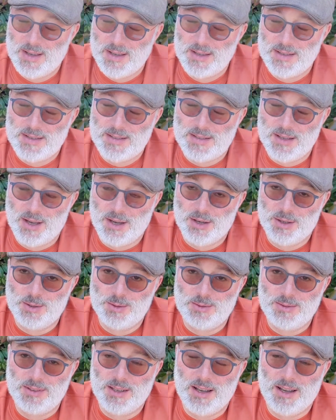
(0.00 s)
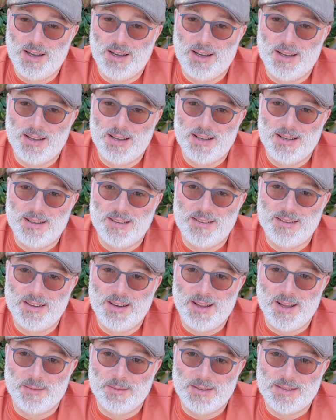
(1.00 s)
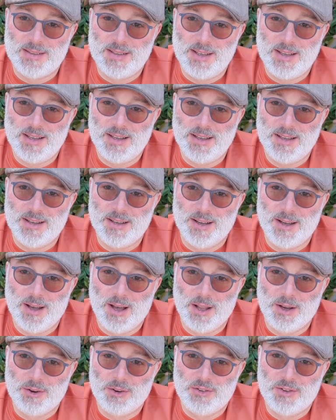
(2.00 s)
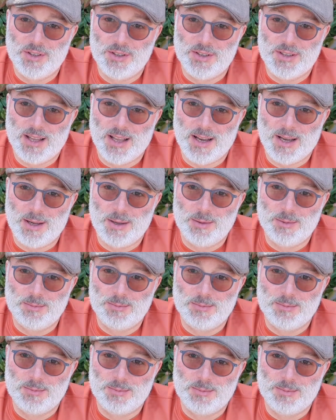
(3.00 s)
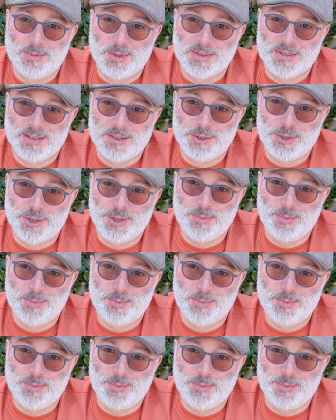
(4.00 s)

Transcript: So he obviously understood that I wasn't too